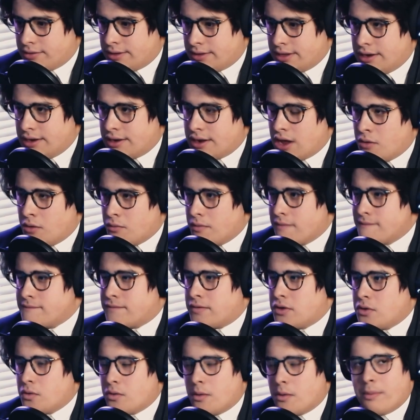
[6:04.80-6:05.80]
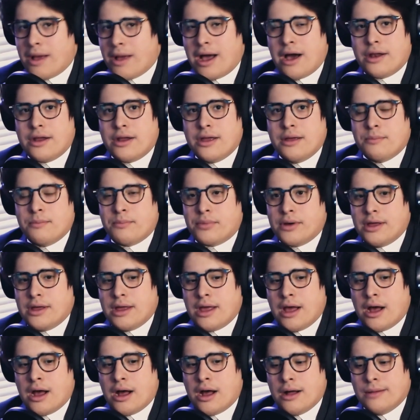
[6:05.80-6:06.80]
did a review about it,
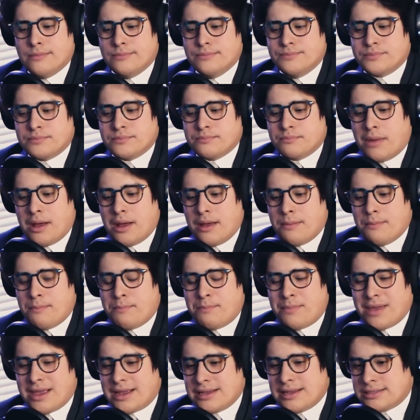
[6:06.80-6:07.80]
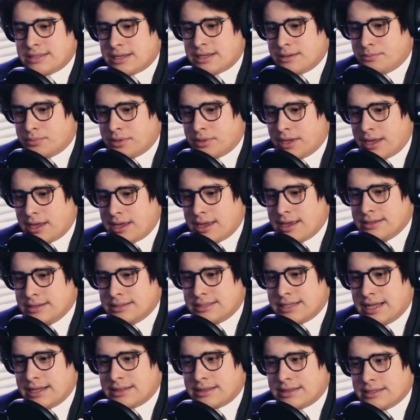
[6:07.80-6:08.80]
but my biggest complaint
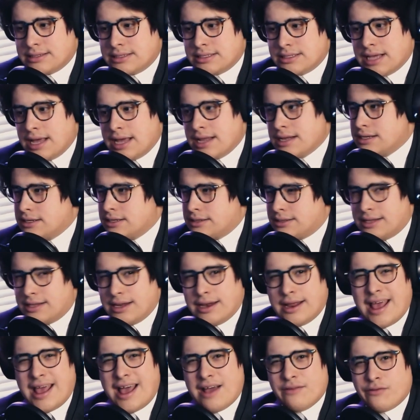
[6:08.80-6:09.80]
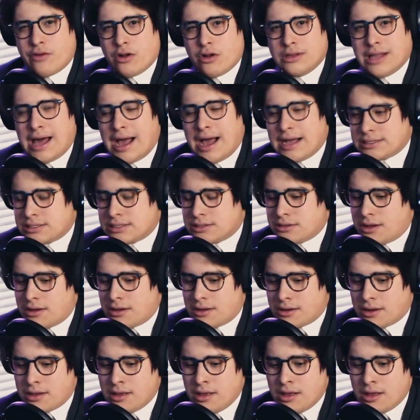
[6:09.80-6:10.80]
is that the scent didn't ever last
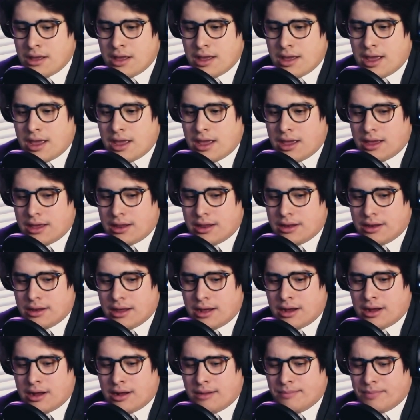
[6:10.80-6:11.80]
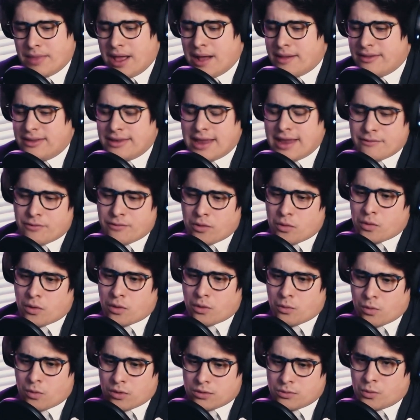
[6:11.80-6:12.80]
long. And I
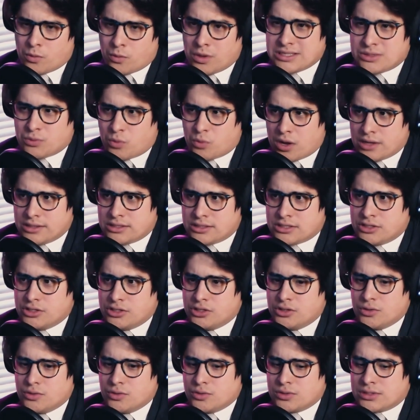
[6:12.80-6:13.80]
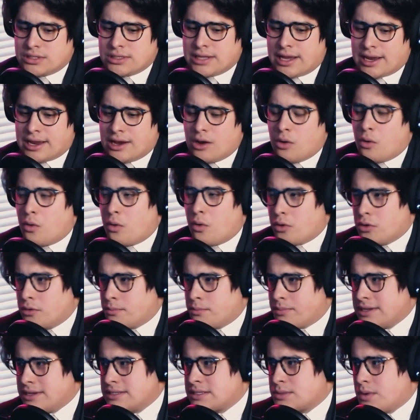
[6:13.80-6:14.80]
never was one to use like an
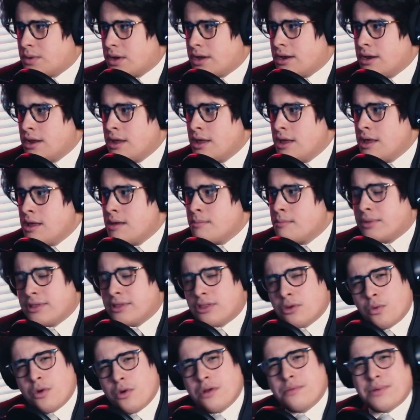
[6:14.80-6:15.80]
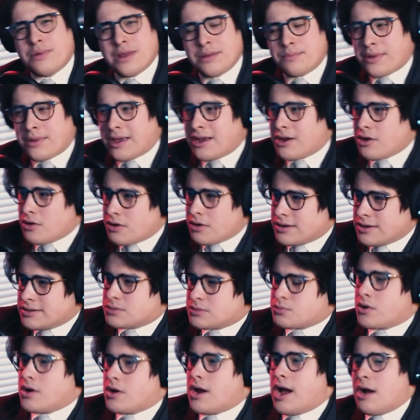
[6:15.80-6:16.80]
oil-based one, but there would be
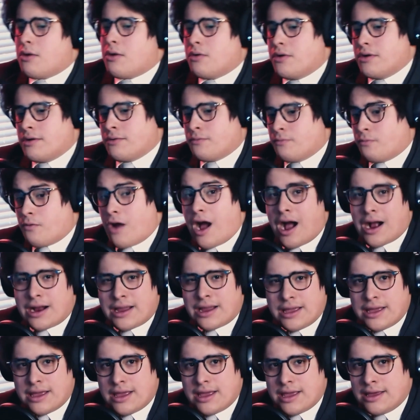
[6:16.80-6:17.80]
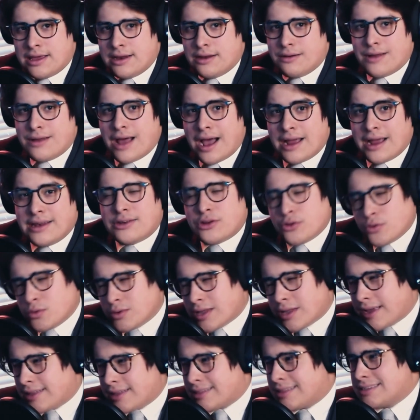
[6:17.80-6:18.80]
periods where I would rock it, and I do
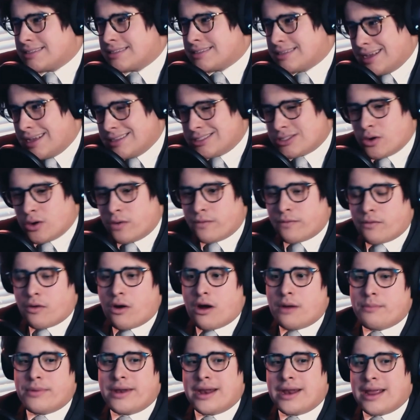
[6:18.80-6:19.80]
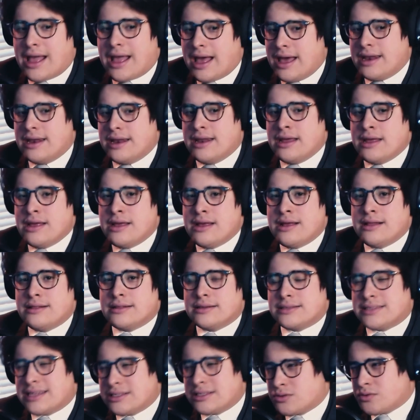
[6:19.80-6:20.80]
like the scents overall, but again,
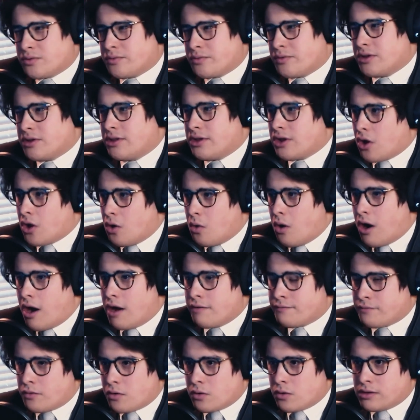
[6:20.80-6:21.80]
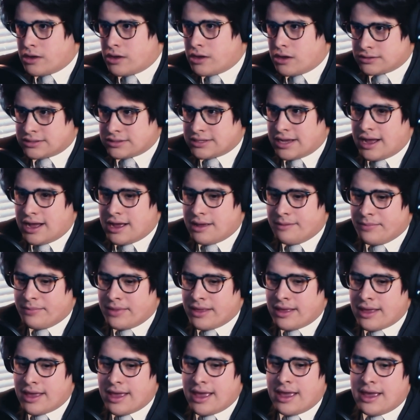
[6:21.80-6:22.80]
the scents would really go off for a long
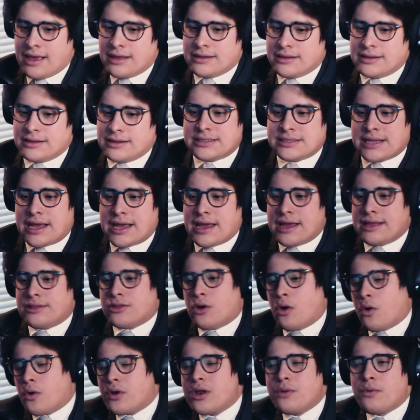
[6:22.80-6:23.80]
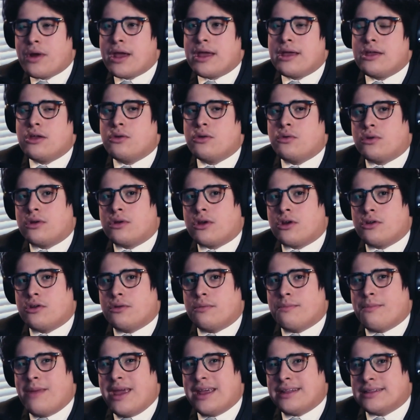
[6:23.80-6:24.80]
time. And let's say the only way you
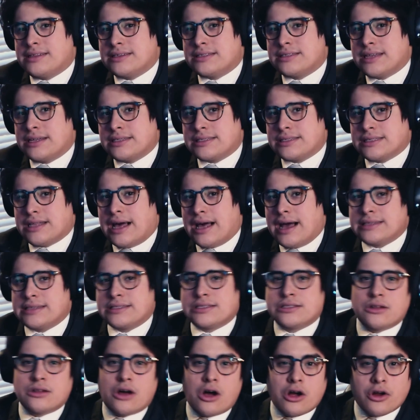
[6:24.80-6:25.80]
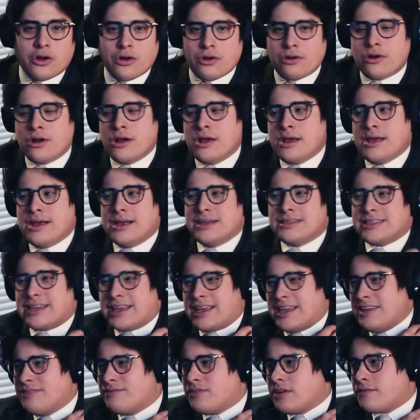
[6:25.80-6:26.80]
could make the scents last longer is
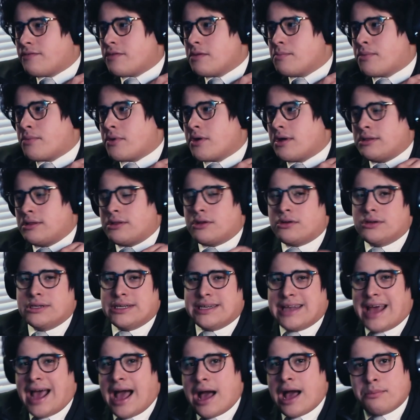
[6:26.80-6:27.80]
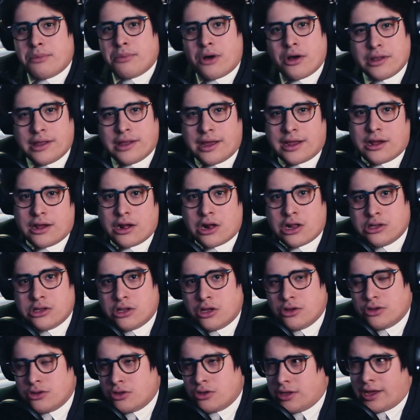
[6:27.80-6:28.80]
like even if you put a little dab on like
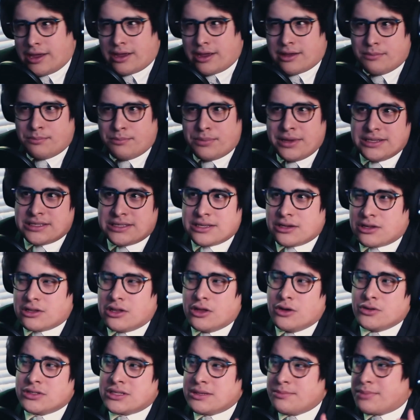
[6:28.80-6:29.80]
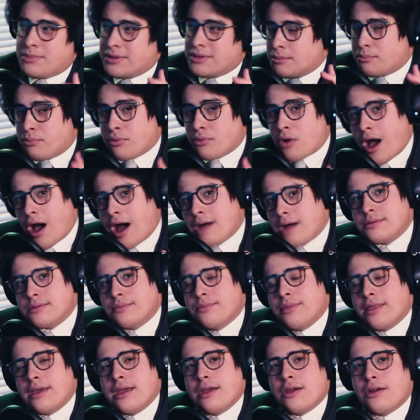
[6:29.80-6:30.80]
a piece of clothing, but the
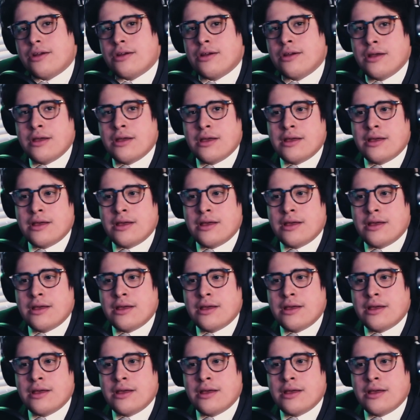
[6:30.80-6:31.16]
problem there,